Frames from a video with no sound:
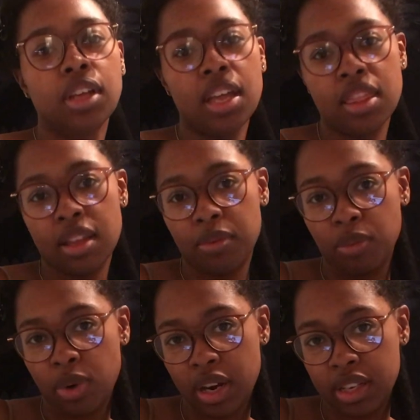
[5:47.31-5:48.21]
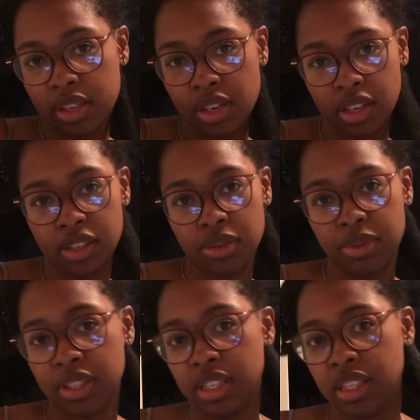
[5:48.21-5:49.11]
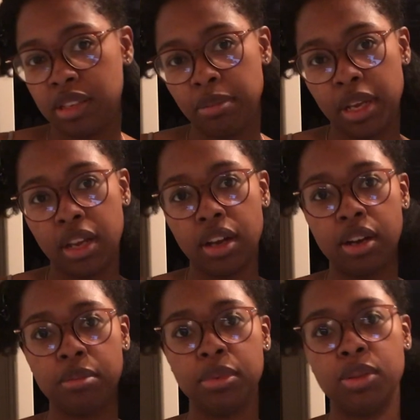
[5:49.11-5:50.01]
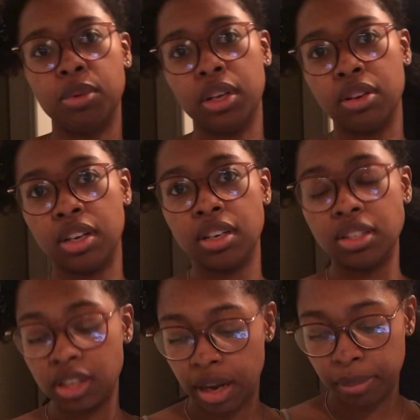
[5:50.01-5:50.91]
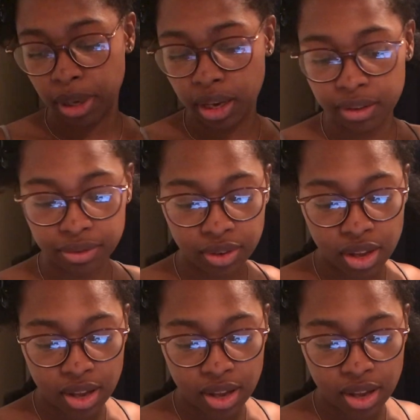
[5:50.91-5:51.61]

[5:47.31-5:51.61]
and then where it starts to resist being combed is where you need to chop off.